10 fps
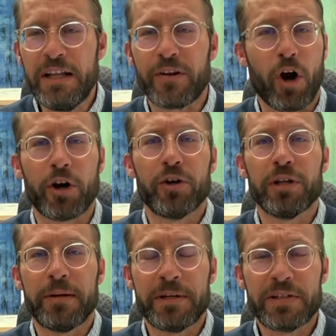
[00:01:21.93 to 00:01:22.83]
There are no
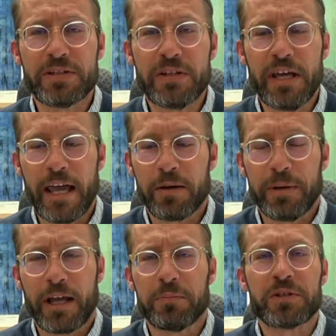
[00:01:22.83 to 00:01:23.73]
limits, and it
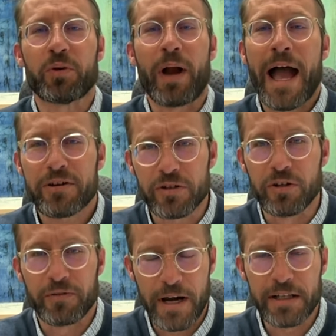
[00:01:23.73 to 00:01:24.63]
becomes
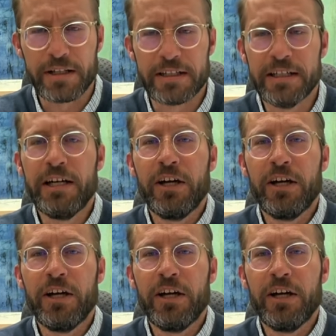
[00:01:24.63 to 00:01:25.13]
irrational, frankly,